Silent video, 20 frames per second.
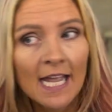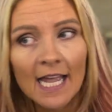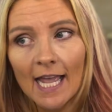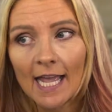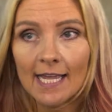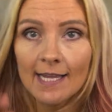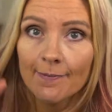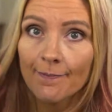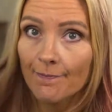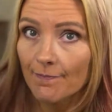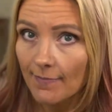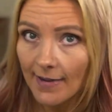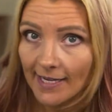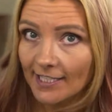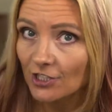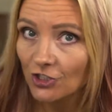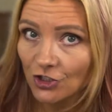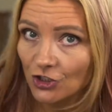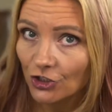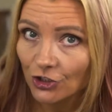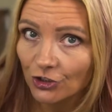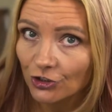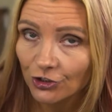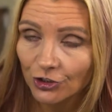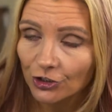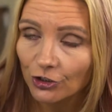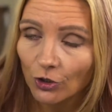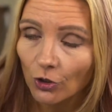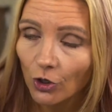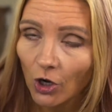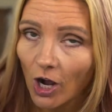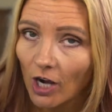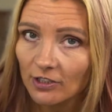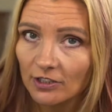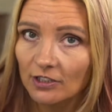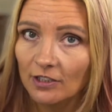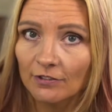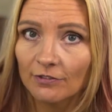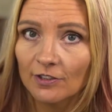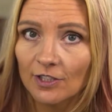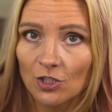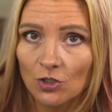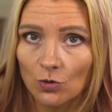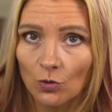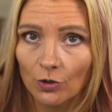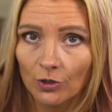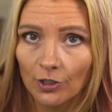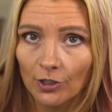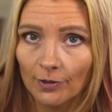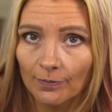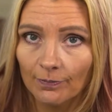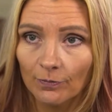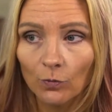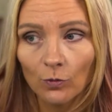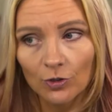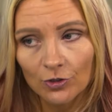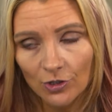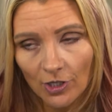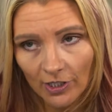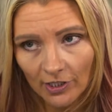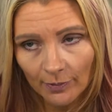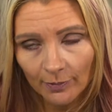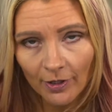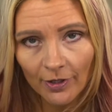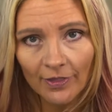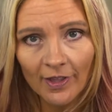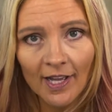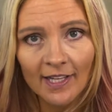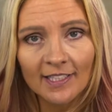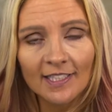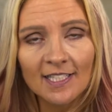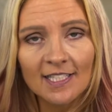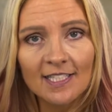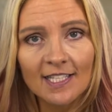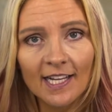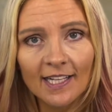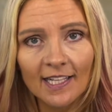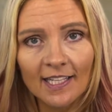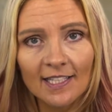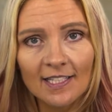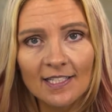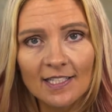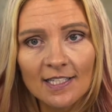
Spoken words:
a major neurocognitive disorder. We'll talk about that in a second.